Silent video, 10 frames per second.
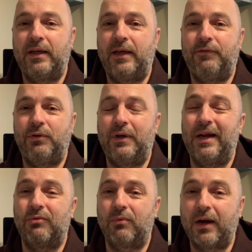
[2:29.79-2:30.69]
if you kind
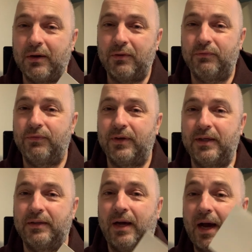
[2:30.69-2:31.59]
of run out
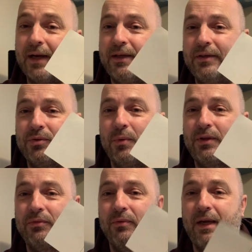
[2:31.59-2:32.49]
of ideas of what
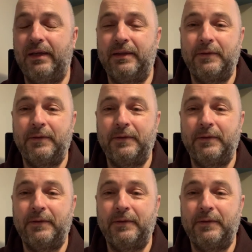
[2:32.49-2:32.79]
to write.